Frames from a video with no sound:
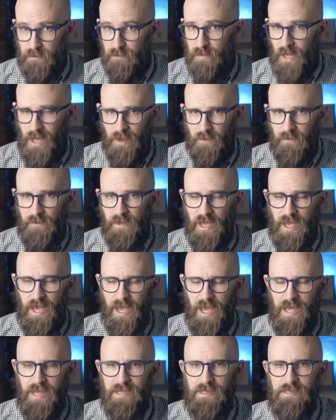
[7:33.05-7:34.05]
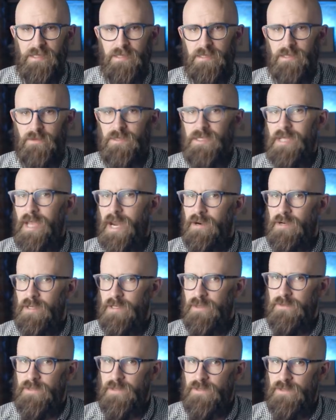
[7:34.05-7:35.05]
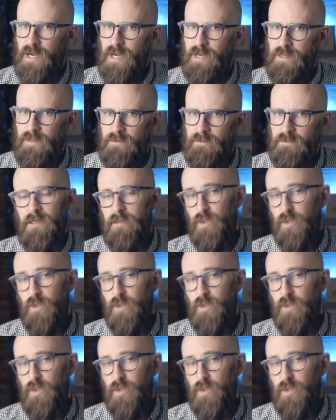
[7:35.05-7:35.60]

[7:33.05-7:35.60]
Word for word: bowed their heads as it was carried off the train.